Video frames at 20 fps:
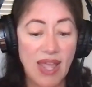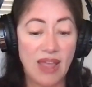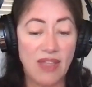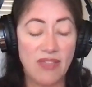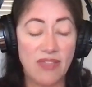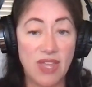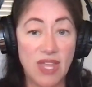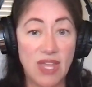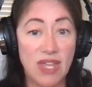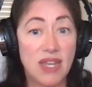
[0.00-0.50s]

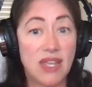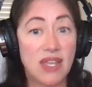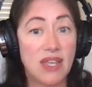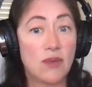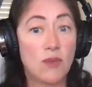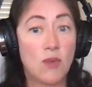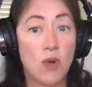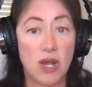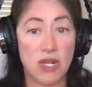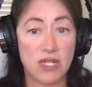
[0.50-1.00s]
And then
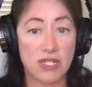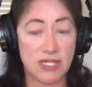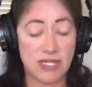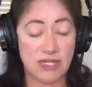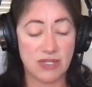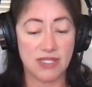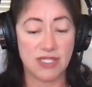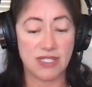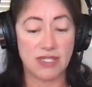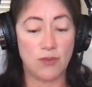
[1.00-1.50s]
in walks
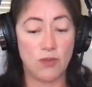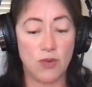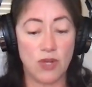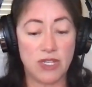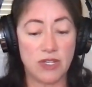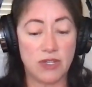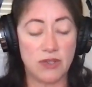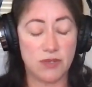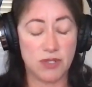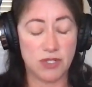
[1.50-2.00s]
in
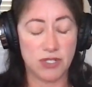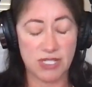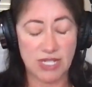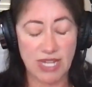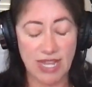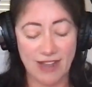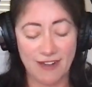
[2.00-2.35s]
someone you just